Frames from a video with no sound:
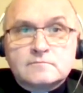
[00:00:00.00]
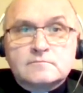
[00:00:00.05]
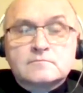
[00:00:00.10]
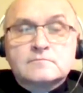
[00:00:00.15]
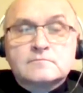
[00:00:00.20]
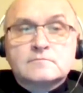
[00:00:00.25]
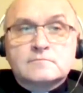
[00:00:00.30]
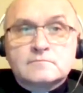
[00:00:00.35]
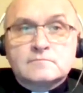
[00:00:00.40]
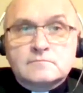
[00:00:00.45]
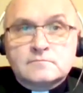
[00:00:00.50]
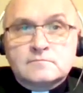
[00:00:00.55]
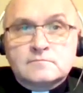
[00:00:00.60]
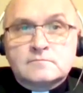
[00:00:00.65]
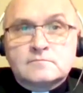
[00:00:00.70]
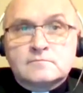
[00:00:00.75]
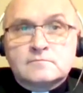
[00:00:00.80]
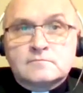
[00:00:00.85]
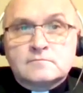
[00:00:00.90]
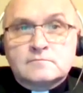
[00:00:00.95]

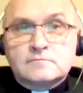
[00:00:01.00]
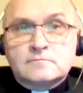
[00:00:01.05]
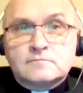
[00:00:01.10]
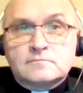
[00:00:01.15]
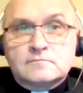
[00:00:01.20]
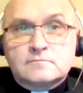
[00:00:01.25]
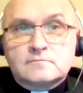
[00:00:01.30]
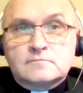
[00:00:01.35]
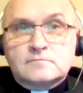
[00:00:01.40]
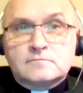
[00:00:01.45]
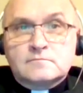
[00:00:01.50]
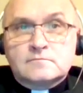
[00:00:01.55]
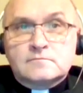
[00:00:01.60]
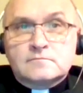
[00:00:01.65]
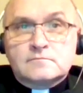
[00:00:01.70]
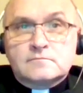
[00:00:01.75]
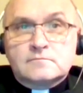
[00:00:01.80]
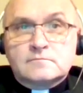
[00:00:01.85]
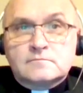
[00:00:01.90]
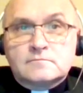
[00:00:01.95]

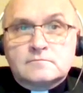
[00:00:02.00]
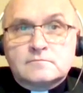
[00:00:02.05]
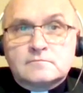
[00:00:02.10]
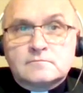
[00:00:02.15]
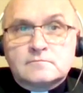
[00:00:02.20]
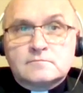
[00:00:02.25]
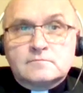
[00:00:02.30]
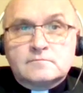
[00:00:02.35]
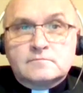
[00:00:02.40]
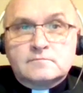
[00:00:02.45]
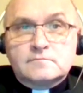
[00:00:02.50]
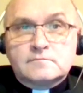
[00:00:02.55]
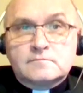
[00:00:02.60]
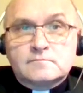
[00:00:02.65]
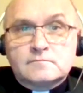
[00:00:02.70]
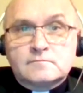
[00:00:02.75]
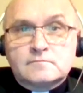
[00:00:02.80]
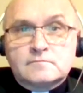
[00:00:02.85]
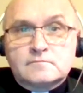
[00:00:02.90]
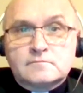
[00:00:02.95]

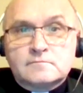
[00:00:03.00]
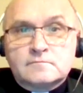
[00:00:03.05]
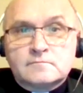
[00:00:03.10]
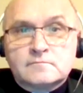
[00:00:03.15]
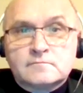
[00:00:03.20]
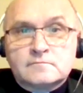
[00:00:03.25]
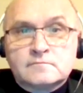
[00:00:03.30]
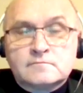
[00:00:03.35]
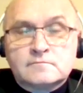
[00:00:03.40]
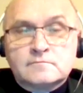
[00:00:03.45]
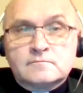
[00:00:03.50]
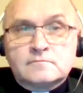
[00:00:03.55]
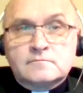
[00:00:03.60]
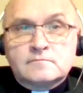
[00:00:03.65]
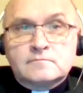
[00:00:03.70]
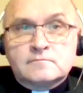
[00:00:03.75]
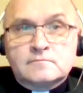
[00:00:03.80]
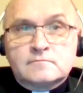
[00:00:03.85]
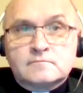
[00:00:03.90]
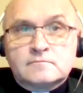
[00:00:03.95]

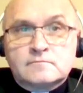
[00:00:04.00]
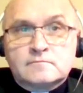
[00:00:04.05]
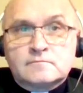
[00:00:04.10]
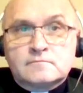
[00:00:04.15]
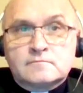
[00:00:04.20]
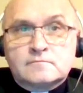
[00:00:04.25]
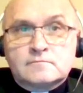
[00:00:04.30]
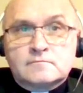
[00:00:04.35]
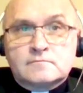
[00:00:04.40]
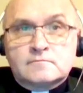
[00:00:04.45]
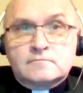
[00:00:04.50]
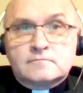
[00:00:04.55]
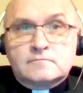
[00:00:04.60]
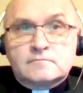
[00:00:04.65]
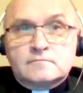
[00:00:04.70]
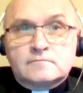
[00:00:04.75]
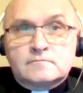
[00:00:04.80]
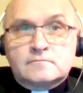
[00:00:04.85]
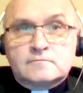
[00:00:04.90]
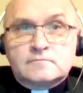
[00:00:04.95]

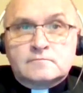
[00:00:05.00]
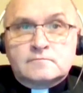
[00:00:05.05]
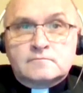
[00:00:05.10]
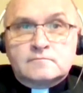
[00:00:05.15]
[no speech]